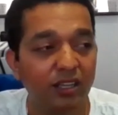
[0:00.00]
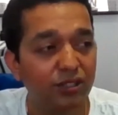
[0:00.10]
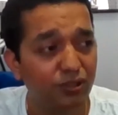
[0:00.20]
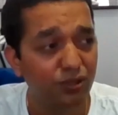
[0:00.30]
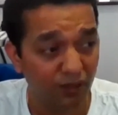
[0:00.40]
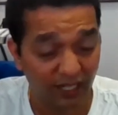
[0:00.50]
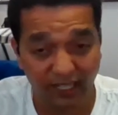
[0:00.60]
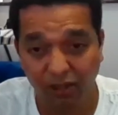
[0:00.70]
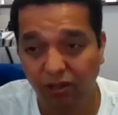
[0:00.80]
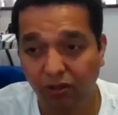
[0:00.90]
So then I
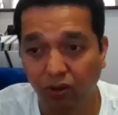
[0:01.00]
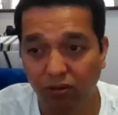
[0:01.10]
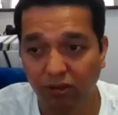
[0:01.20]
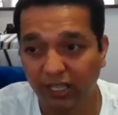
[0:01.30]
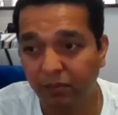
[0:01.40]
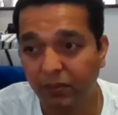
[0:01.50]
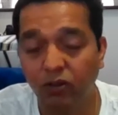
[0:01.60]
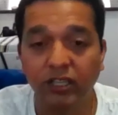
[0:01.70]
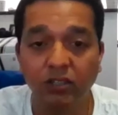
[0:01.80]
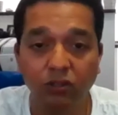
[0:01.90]
thought, oh, let me
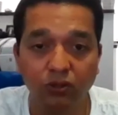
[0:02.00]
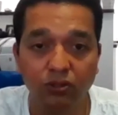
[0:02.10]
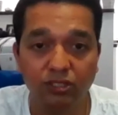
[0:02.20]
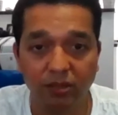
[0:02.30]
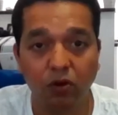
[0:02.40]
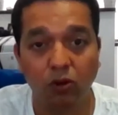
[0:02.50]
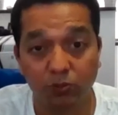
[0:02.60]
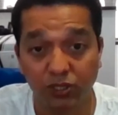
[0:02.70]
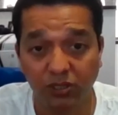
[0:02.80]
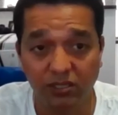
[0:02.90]
look into some
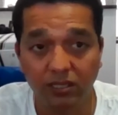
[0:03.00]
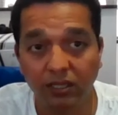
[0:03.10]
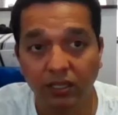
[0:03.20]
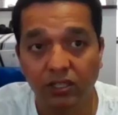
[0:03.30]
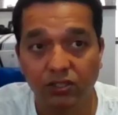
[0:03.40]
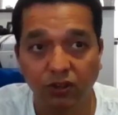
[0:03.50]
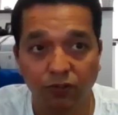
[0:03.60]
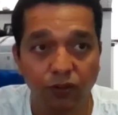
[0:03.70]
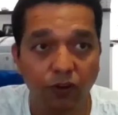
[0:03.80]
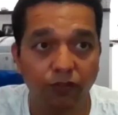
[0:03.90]
options. So a
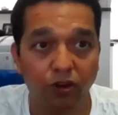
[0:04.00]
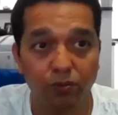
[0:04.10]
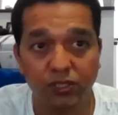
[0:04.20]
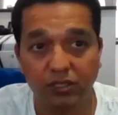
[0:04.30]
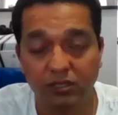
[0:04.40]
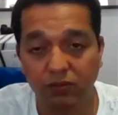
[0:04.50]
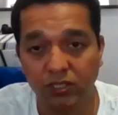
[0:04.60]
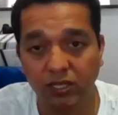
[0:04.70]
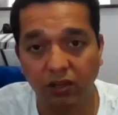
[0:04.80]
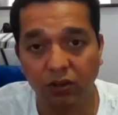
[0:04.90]
few of the options
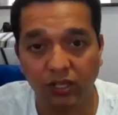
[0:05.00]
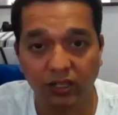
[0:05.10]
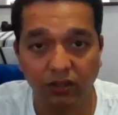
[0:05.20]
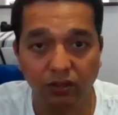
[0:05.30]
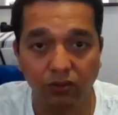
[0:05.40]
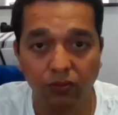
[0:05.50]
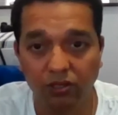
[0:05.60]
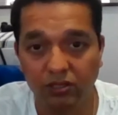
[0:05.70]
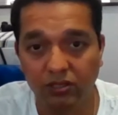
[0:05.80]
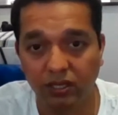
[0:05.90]
which I looked into
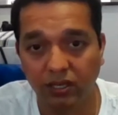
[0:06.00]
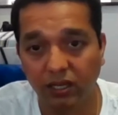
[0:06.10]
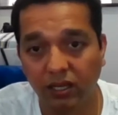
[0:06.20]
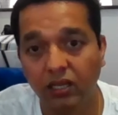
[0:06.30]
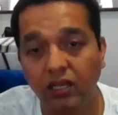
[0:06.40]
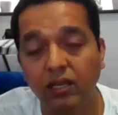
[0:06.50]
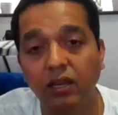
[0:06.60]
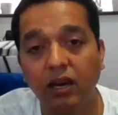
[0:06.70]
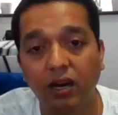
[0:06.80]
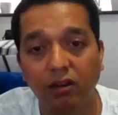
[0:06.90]
was
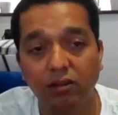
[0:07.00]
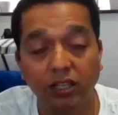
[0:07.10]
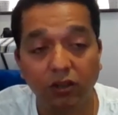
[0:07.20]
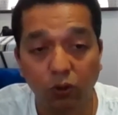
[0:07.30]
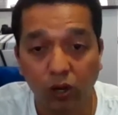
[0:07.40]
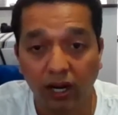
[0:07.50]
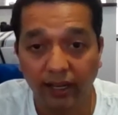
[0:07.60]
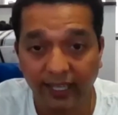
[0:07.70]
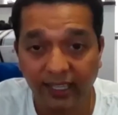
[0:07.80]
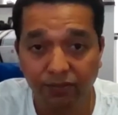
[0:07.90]
the ORE,
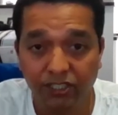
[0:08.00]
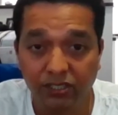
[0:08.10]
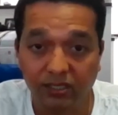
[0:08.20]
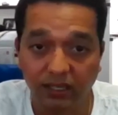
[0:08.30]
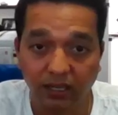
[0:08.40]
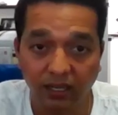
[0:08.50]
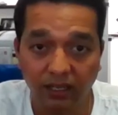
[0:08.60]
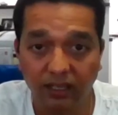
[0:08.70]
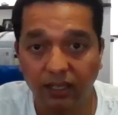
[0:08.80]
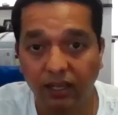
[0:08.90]
which is the
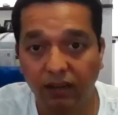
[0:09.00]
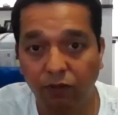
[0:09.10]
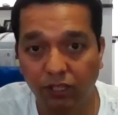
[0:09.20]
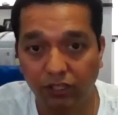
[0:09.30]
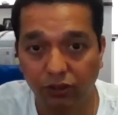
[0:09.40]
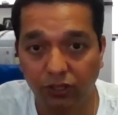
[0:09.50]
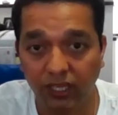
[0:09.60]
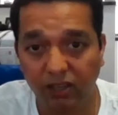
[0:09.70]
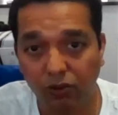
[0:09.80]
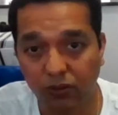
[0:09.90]
for the
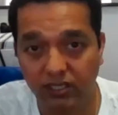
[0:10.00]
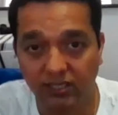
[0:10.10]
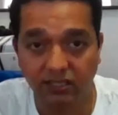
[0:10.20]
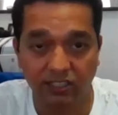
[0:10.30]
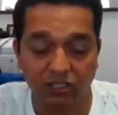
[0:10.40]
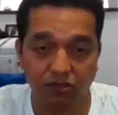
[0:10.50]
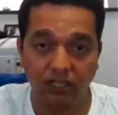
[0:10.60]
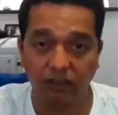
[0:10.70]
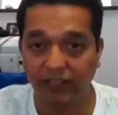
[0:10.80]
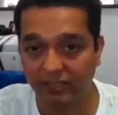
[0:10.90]
UK overseas
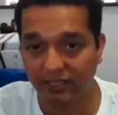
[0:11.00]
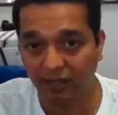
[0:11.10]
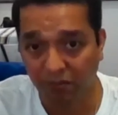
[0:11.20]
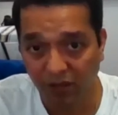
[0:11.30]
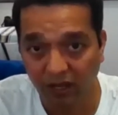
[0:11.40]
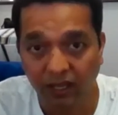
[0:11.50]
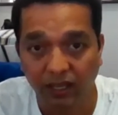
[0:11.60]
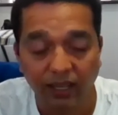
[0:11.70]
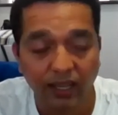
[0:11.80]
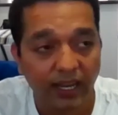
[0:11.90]
registrative exam,
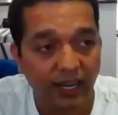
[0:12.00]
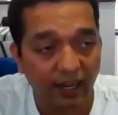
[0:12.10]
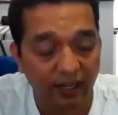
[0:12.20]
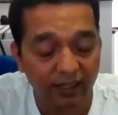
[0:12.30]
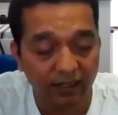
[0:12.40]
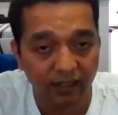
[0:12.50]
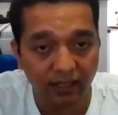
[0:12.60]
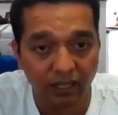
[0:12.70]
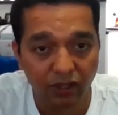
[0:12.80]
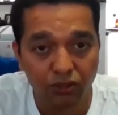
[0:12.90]
and
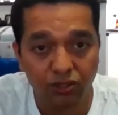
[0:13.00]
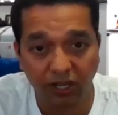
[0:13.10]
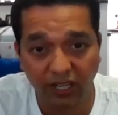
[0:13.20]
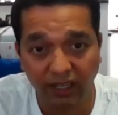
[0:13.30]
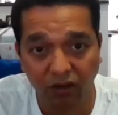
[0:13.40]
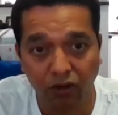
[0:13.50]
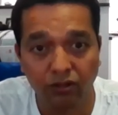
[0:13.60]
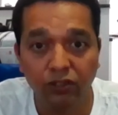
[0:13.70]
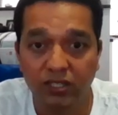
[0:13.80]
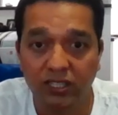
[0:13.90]
Australian or
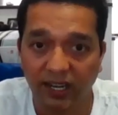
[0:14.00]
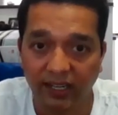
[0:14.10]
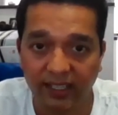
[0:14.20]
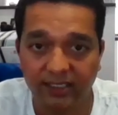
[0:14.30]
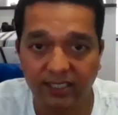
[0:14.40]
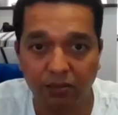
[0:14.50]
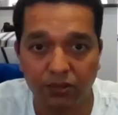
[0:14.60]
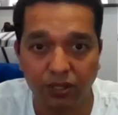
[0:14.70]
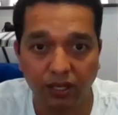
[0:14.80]
New Zealand exams.